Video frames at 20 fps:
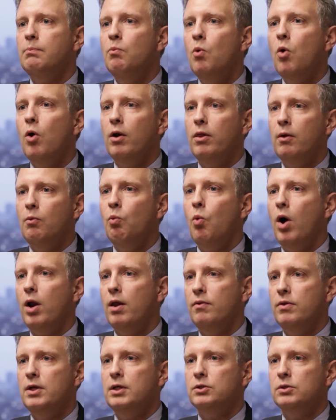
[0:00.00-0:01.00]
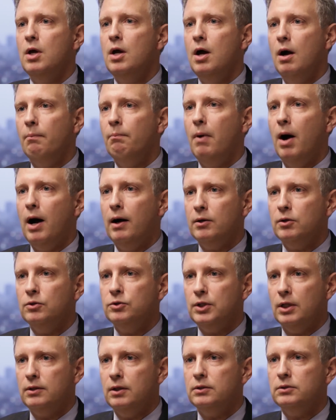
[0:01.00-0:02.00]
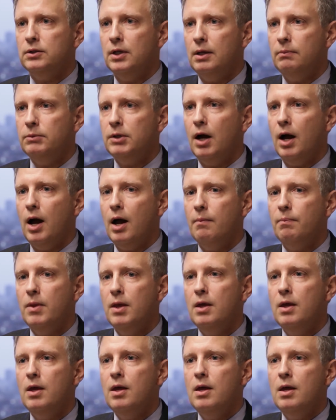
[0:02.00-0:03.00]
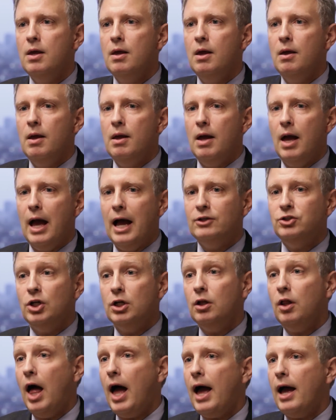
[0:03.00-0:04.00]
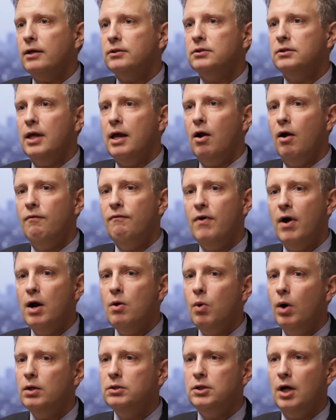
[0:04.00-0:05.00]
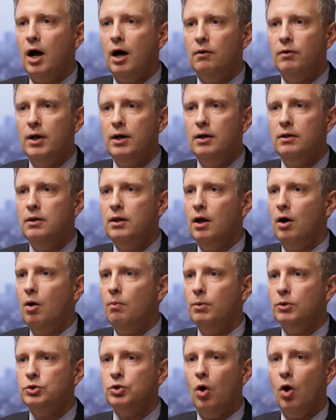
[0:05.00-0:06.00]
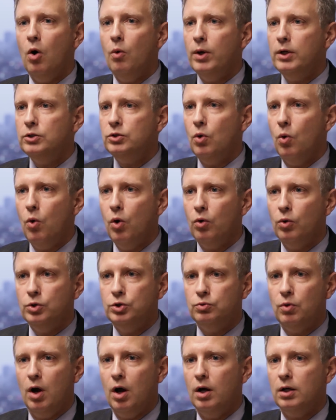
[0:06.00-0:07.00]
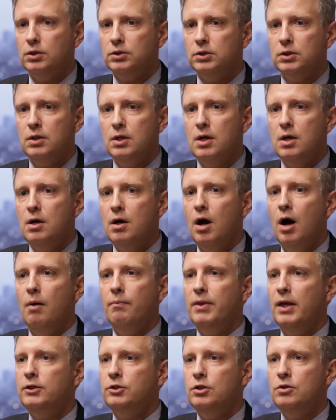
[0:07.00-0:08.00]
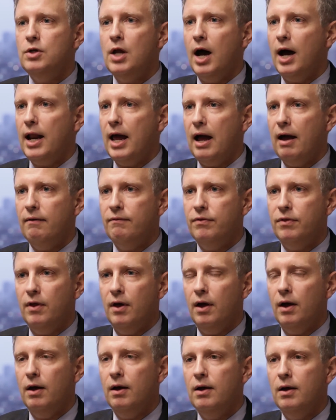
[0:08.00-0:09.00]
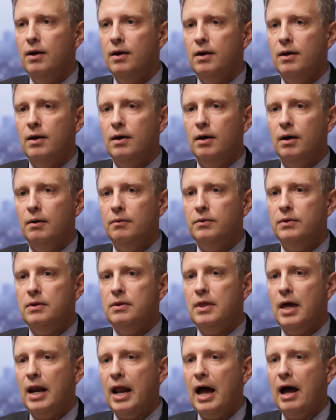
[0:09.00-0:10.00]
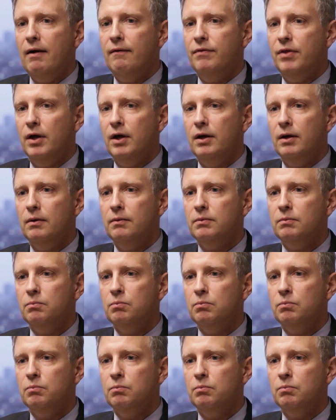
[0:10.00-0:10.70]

more than one of these molecules at the same time. As a class, they are very well tolerated. They're almost always oral drugs that do not have the